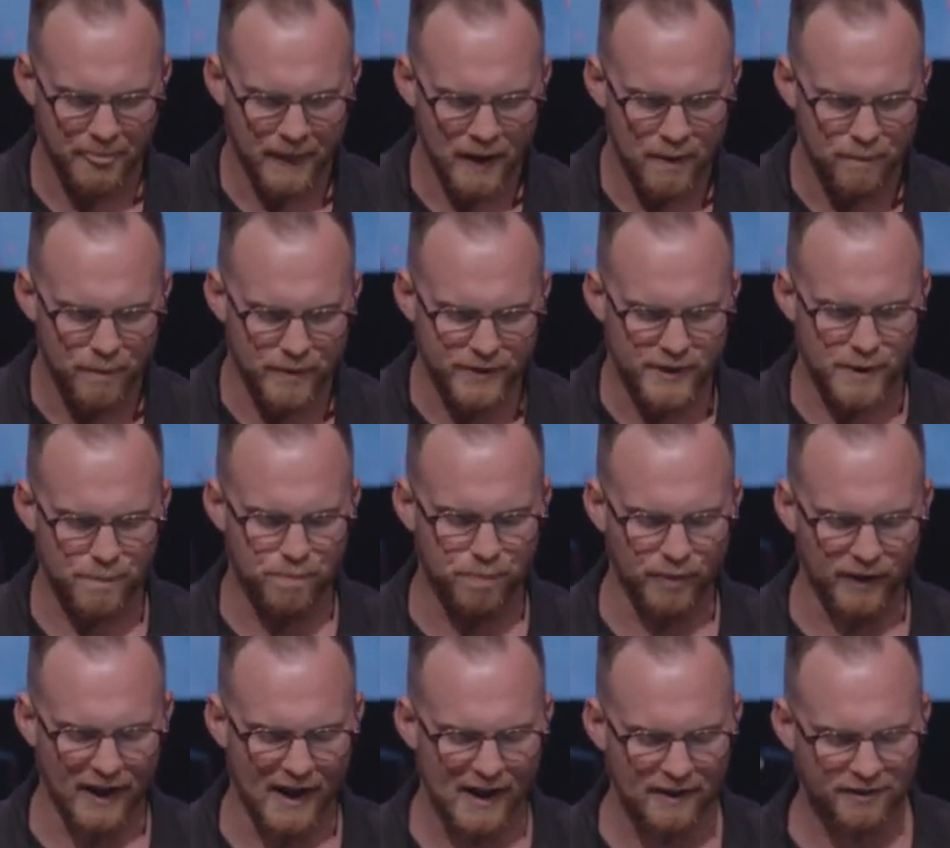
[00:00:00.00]
But the
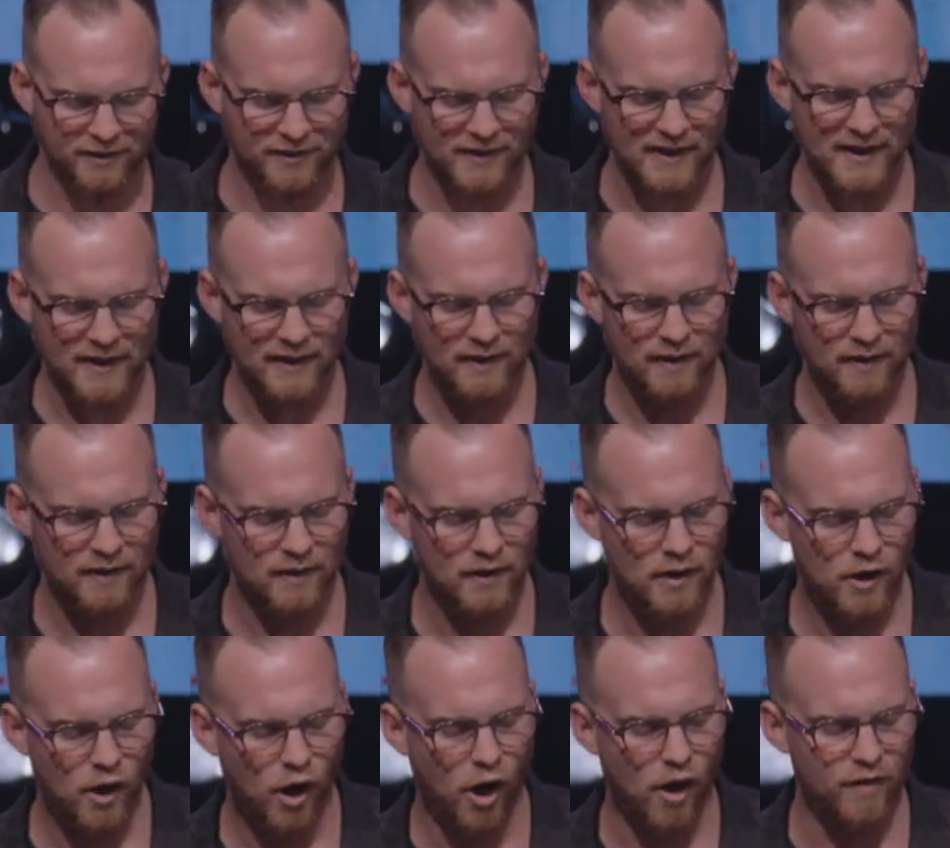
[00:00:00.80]
blessing
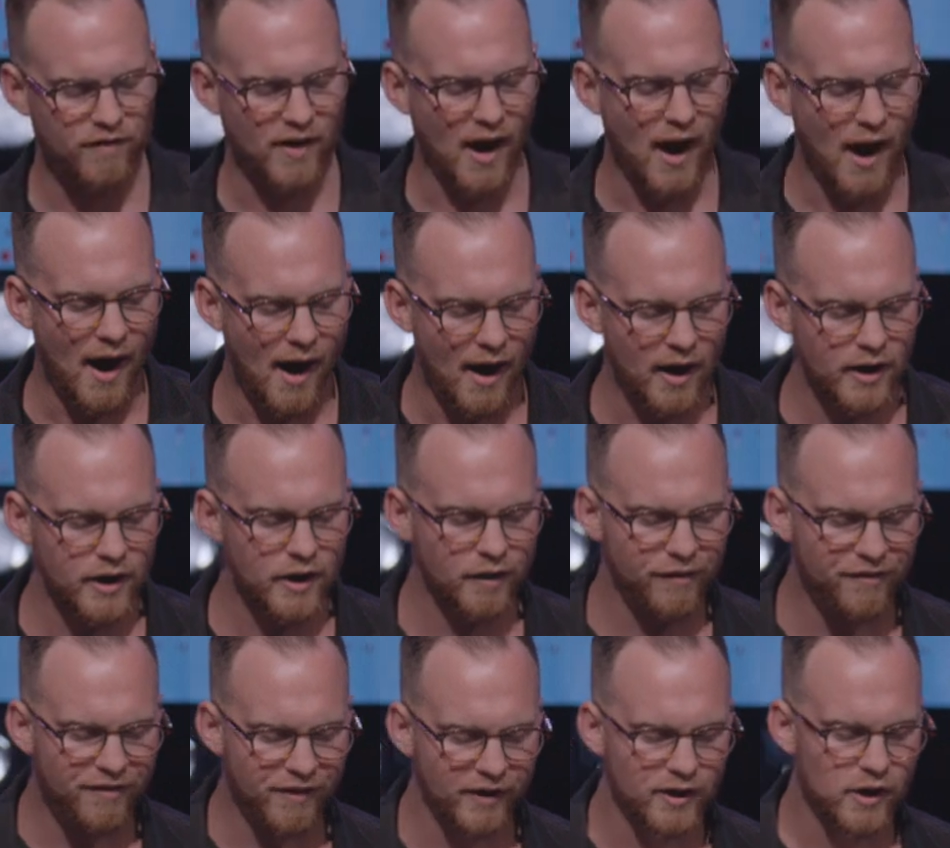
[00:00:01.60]
of a hunger
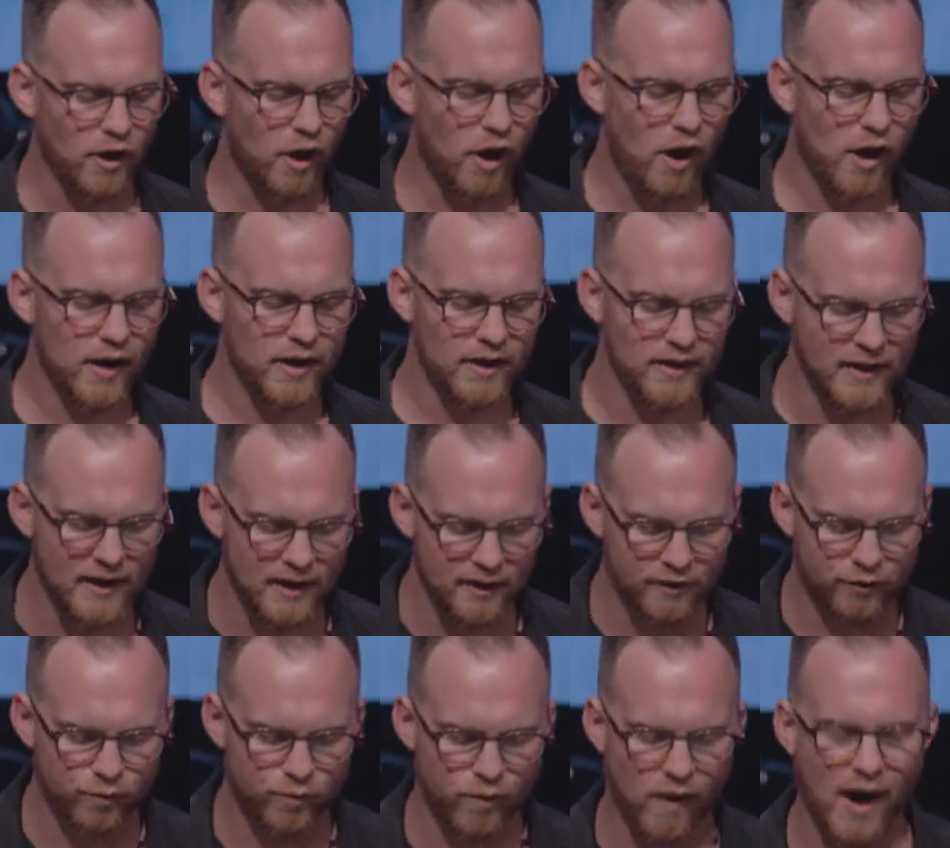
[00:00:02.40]
for God and
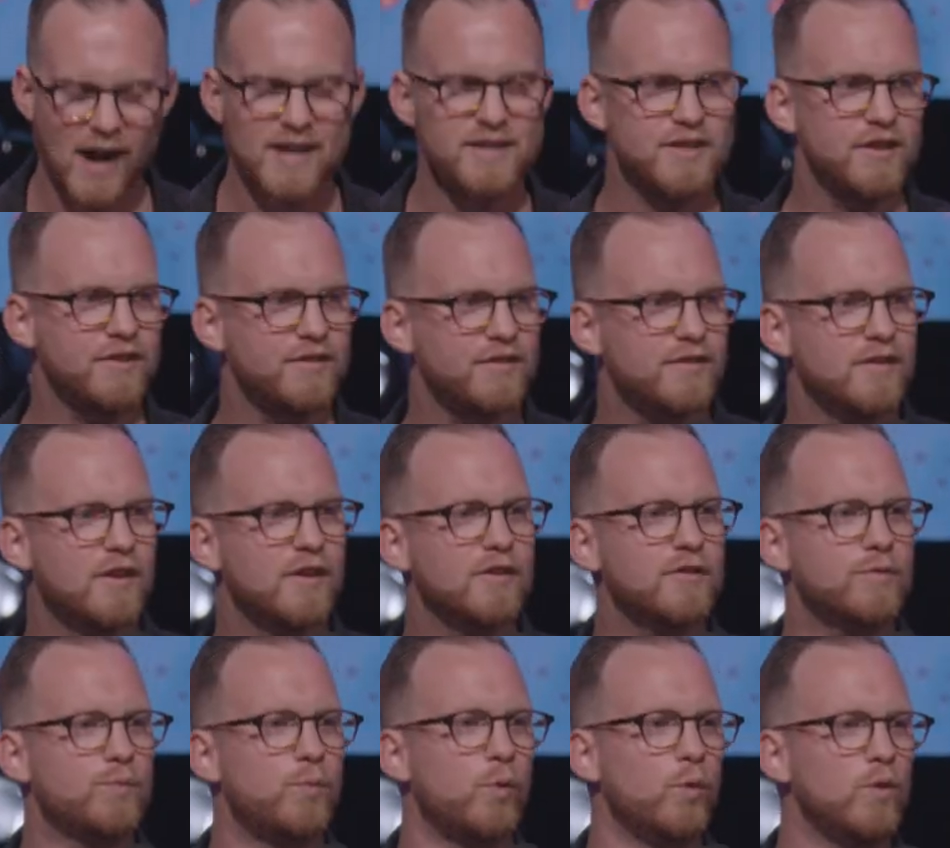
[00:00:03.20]
His
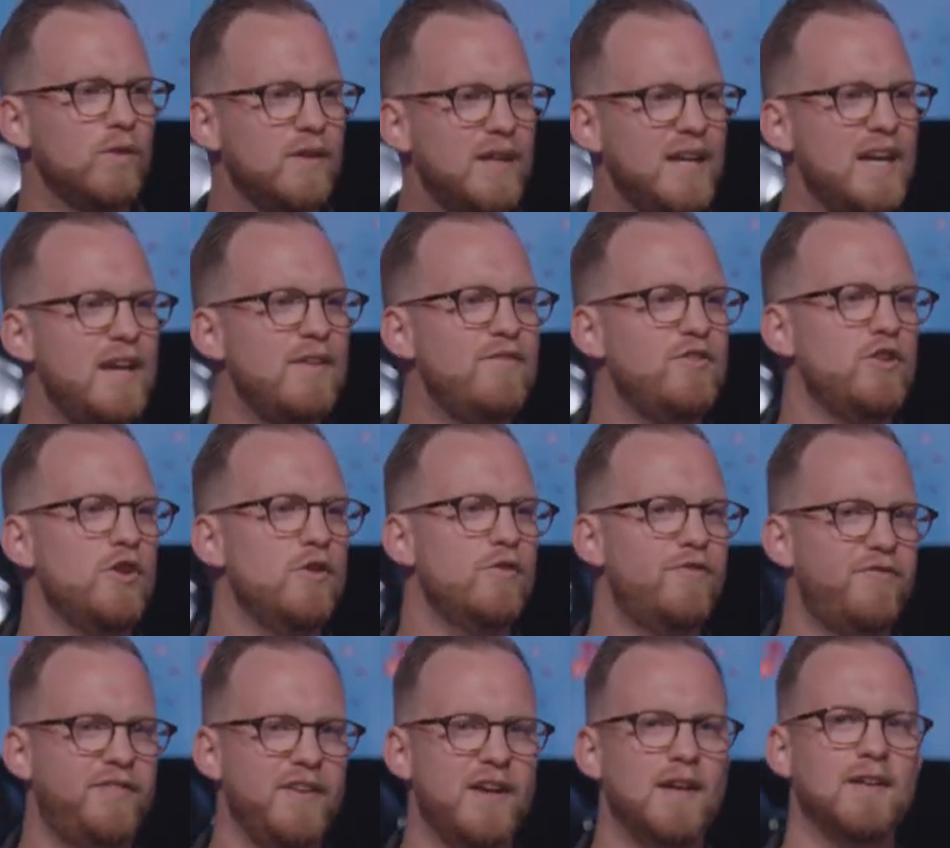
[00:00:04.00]
righteousness will leave you
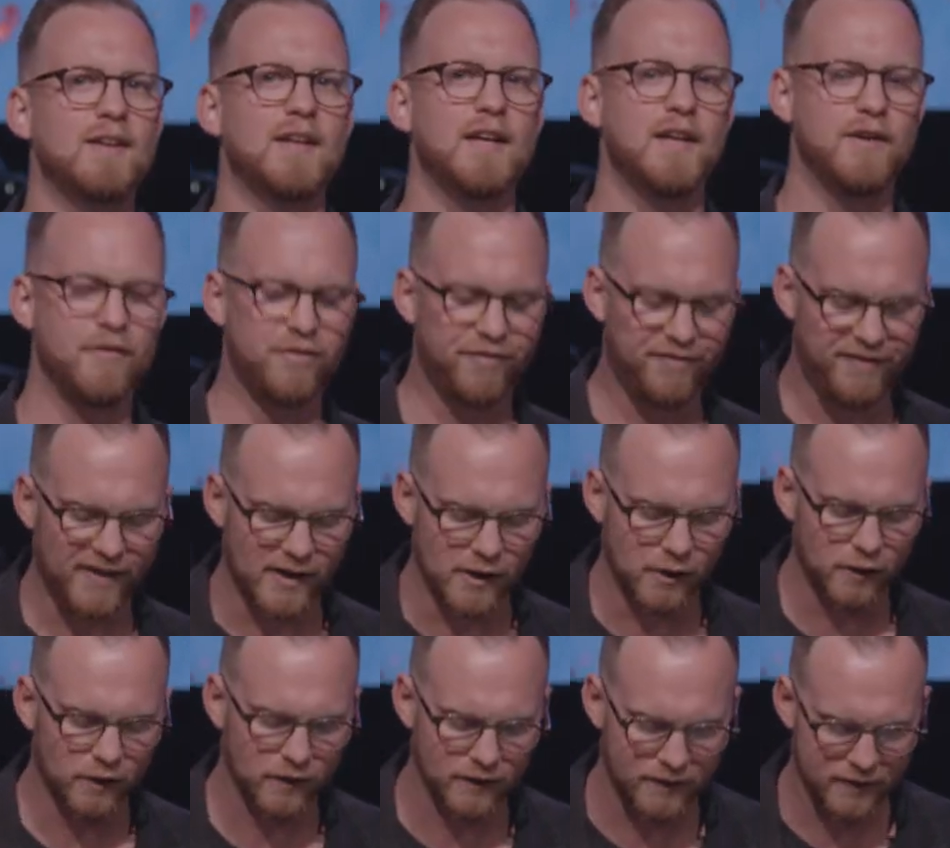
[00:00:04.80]
feeling
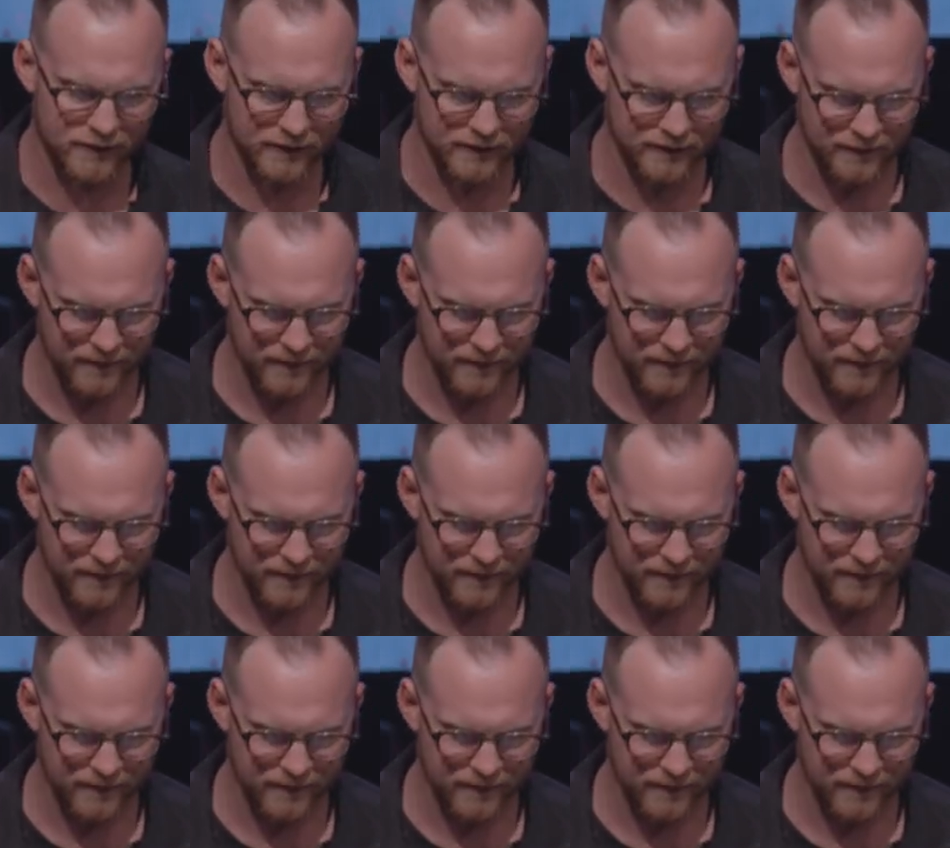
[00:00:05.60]
filled.